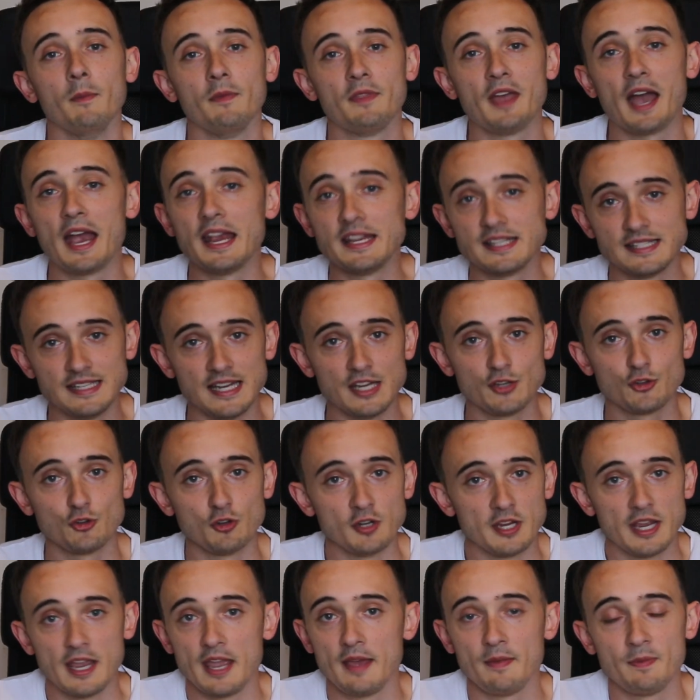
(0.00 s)
That is
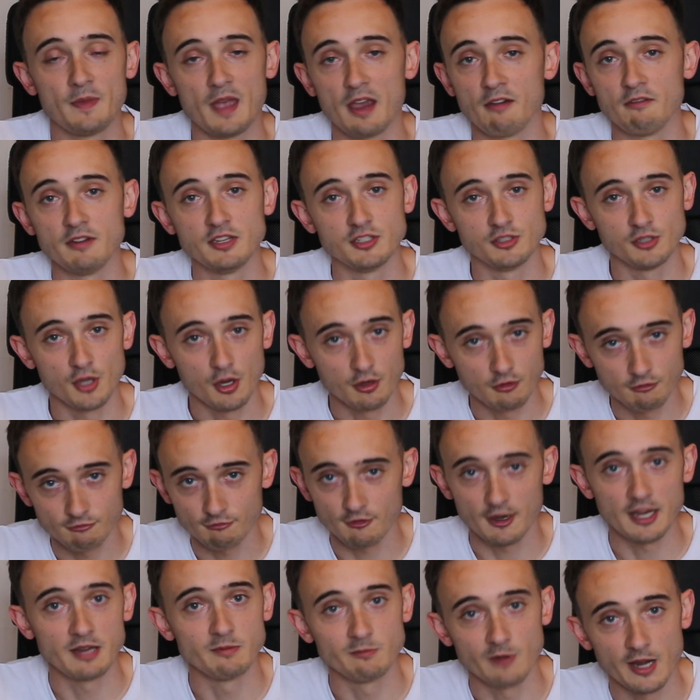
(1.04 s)
literally it. There is no
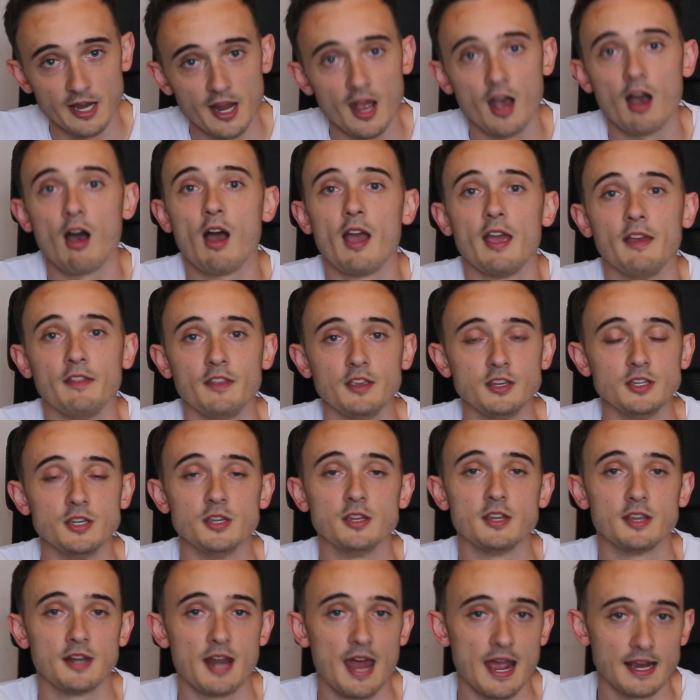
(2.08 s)
frame rate higher that
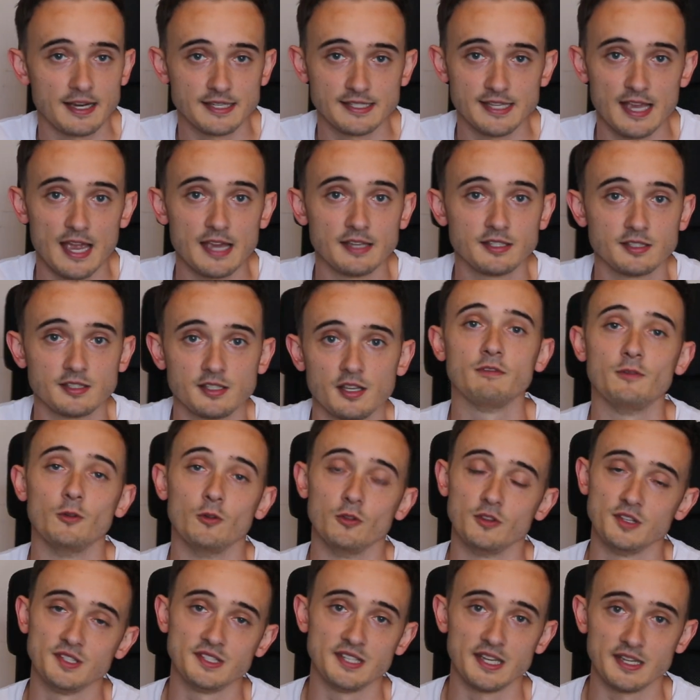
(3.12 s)
you can access
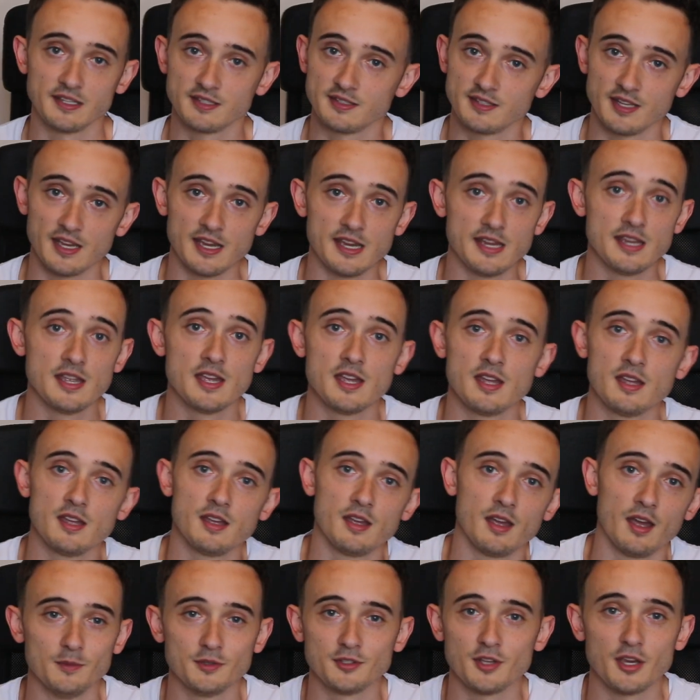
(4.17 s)
for the 60.
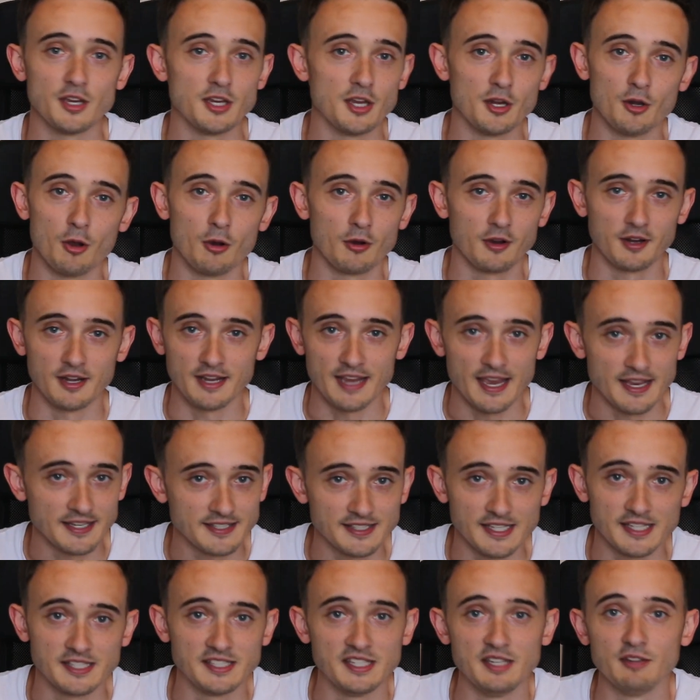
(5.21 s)
So you're not going to get
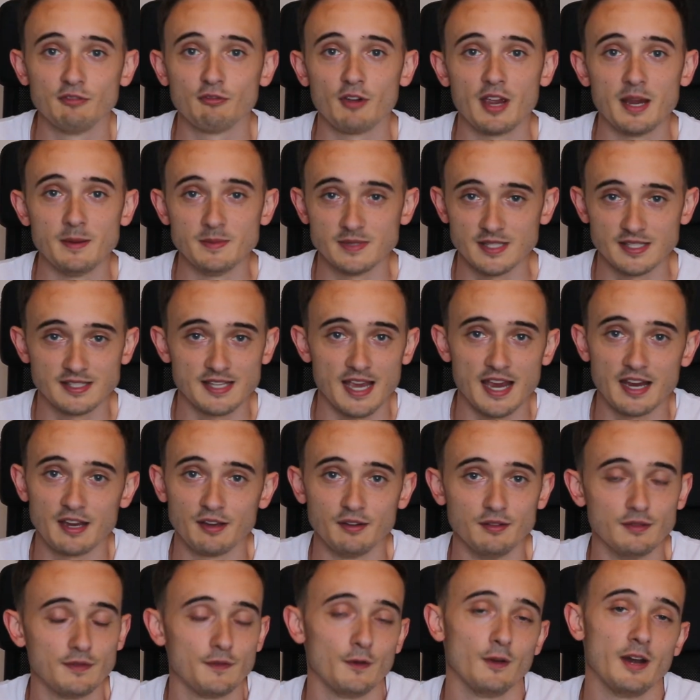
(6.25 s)
60 frames a
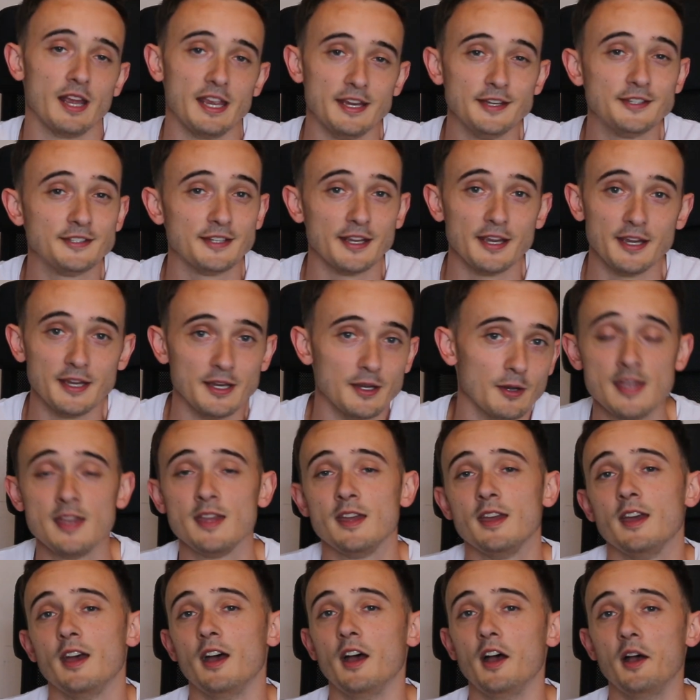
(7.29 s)
second full HD.
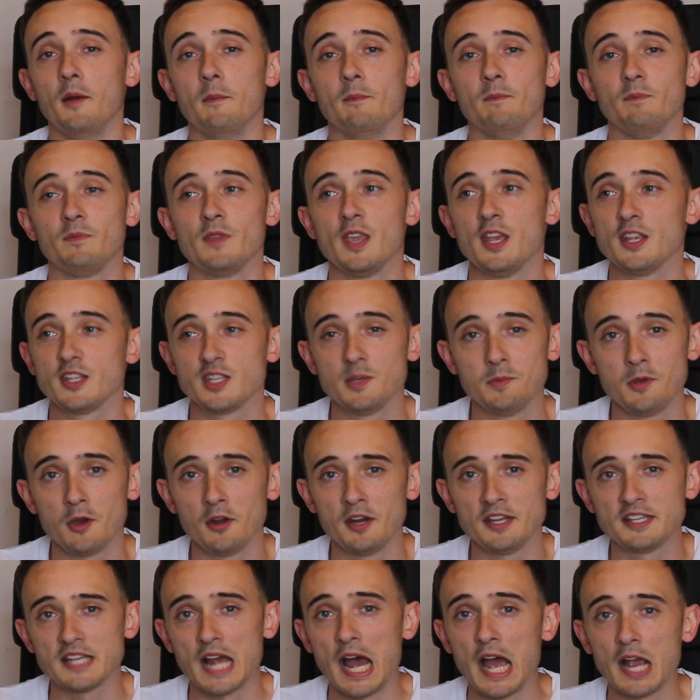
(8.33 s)
To be
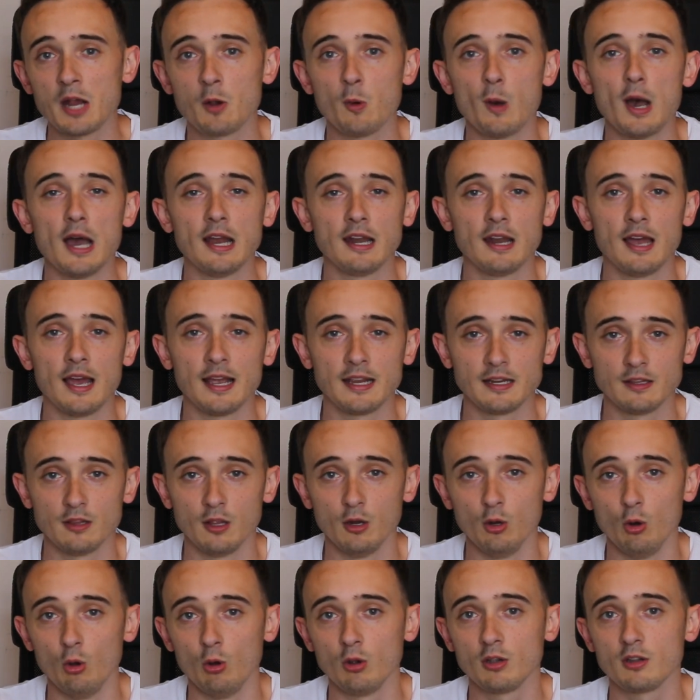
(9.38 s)
honest, I quite like
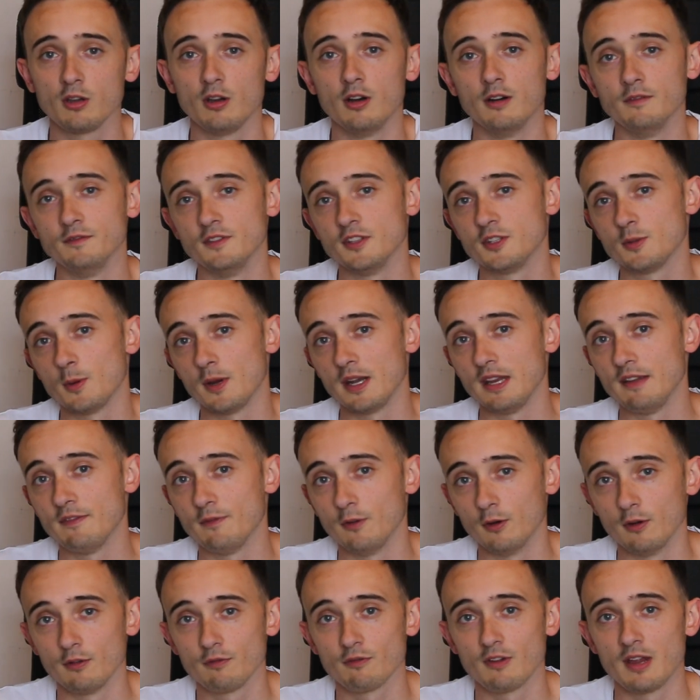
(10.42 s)
the look of the
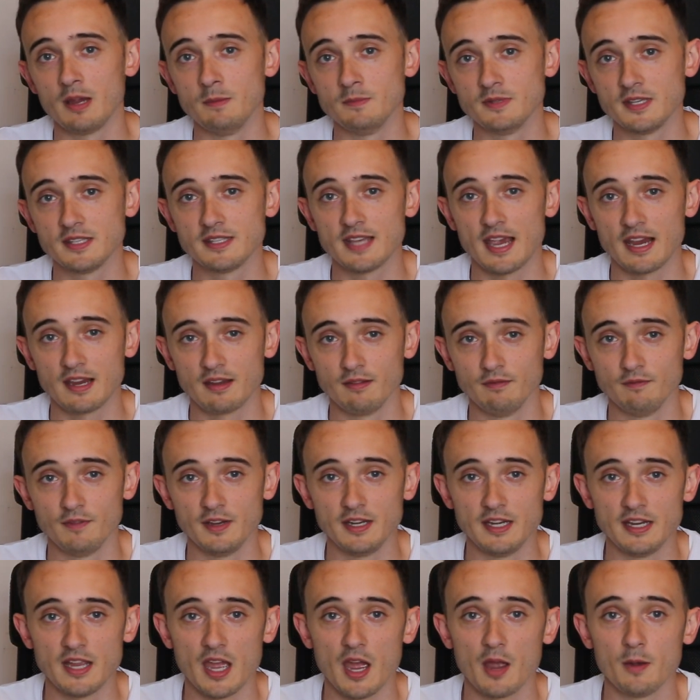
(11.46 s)
24 frames a second
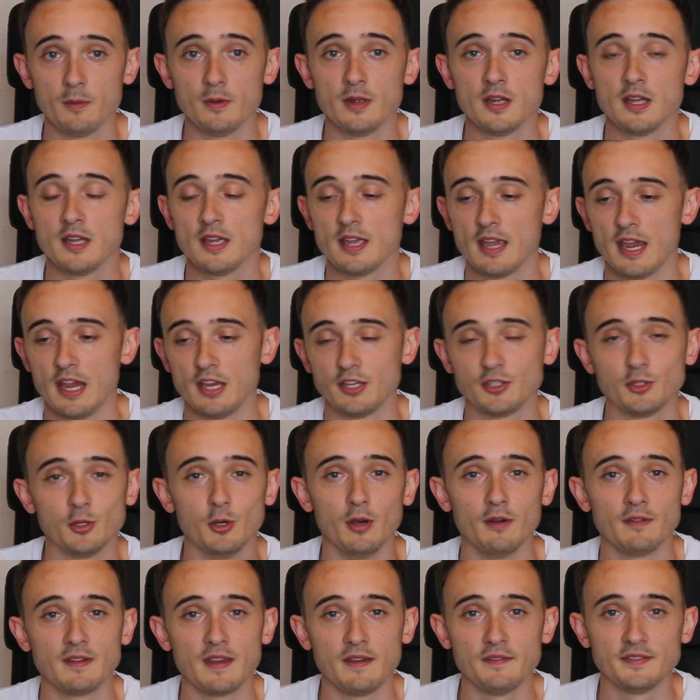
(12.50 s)
video. It
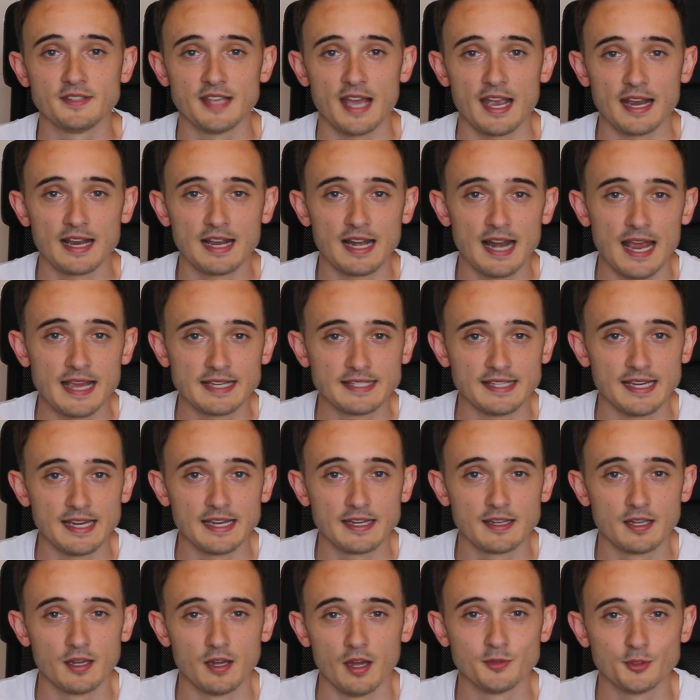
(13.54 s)
sort of gives that
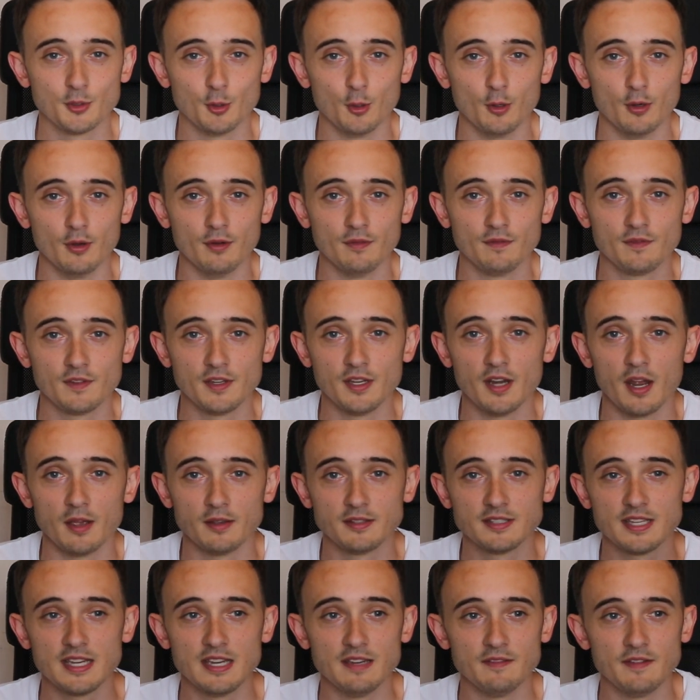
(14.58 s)
classic sort of, you know,
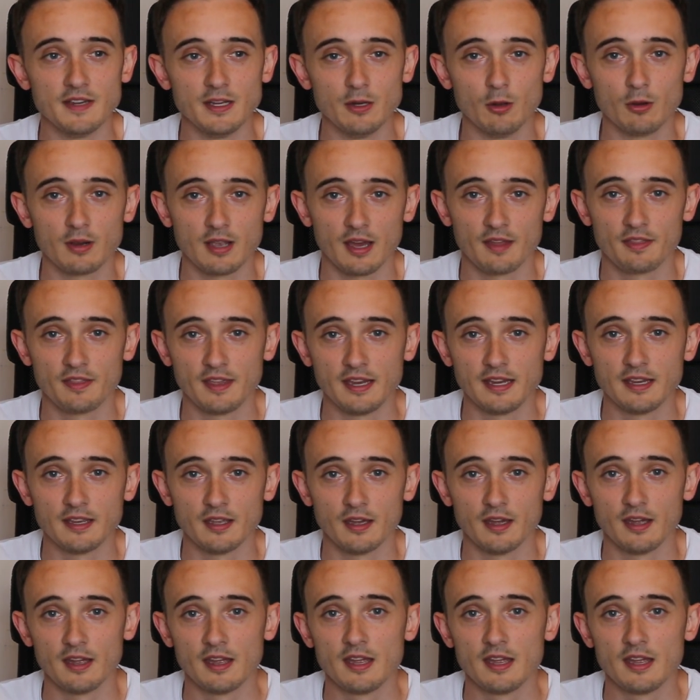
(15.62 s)
TV look. I think